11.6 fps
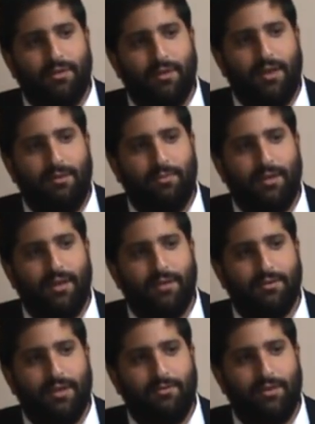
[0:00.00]
that anybody
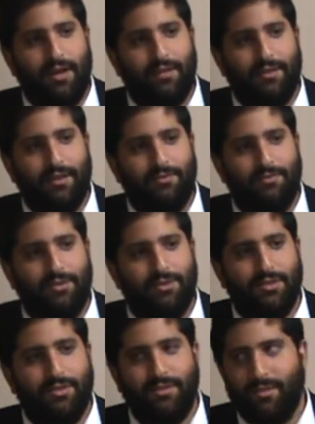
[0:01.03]
else ever had that
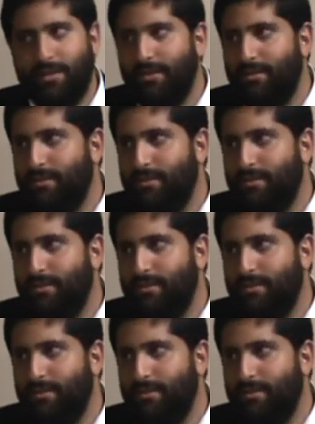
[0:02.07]
vision to see it.